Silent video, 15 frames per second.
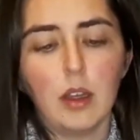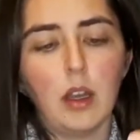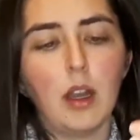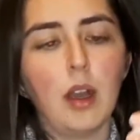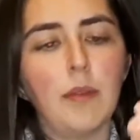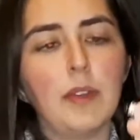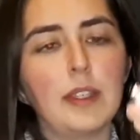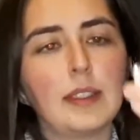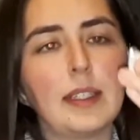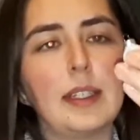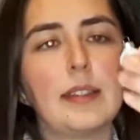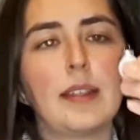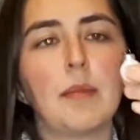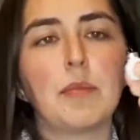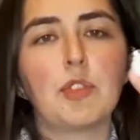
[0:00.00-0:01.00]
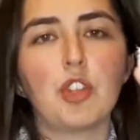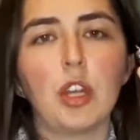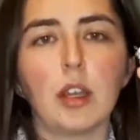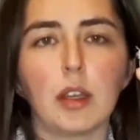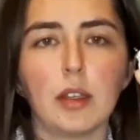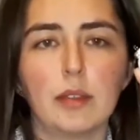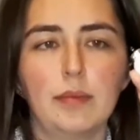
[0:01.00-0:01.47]
obviously some
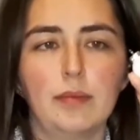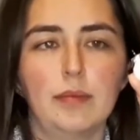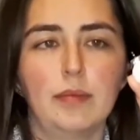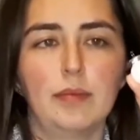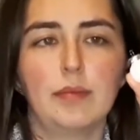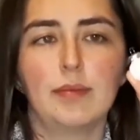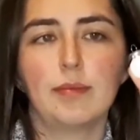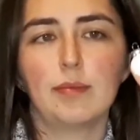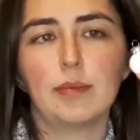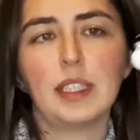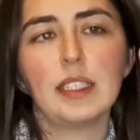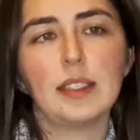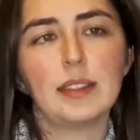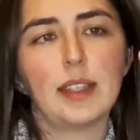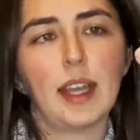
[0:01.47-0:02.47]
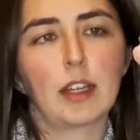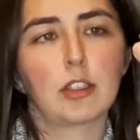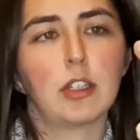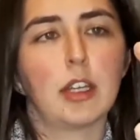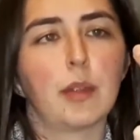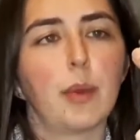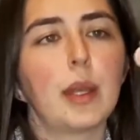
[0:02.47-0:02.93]
junk. This is
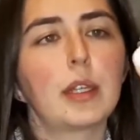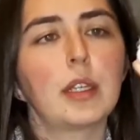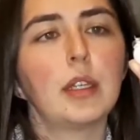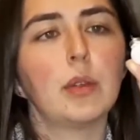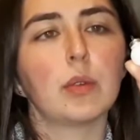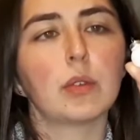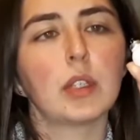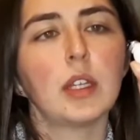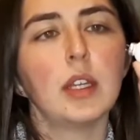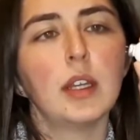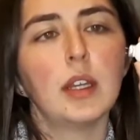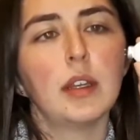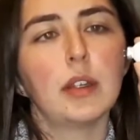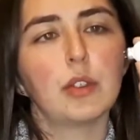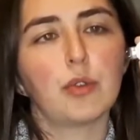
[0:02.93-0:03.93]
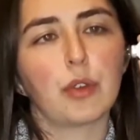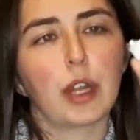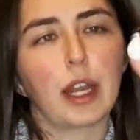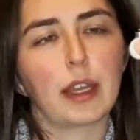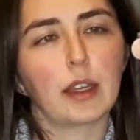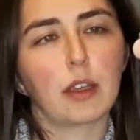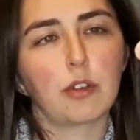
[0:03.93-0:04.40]
actually quite cute. It's for
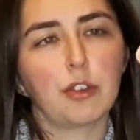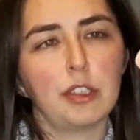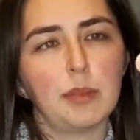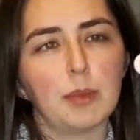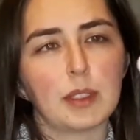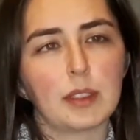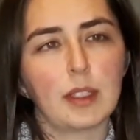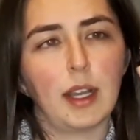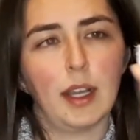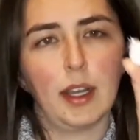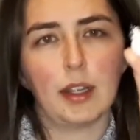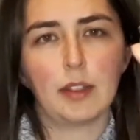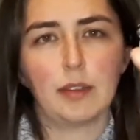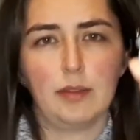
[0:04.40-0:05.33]
like a Christmas card.